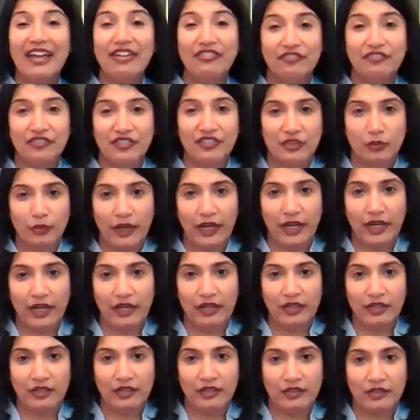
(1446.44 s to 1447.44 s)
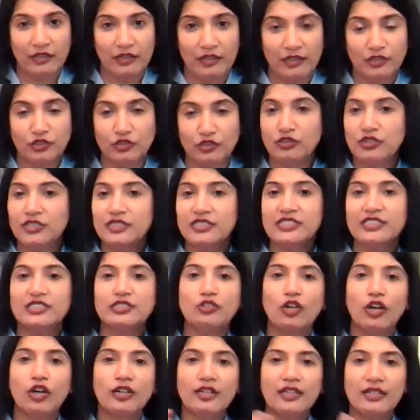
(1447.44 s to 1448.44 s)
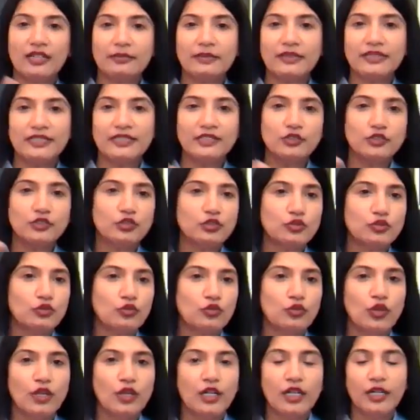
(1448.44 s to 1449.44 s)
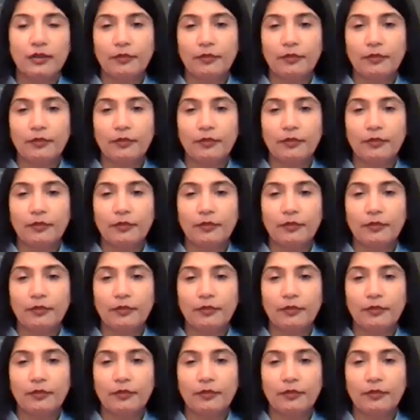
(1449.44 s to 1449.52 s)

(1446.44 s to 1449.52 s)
everywhere. So this is not limited to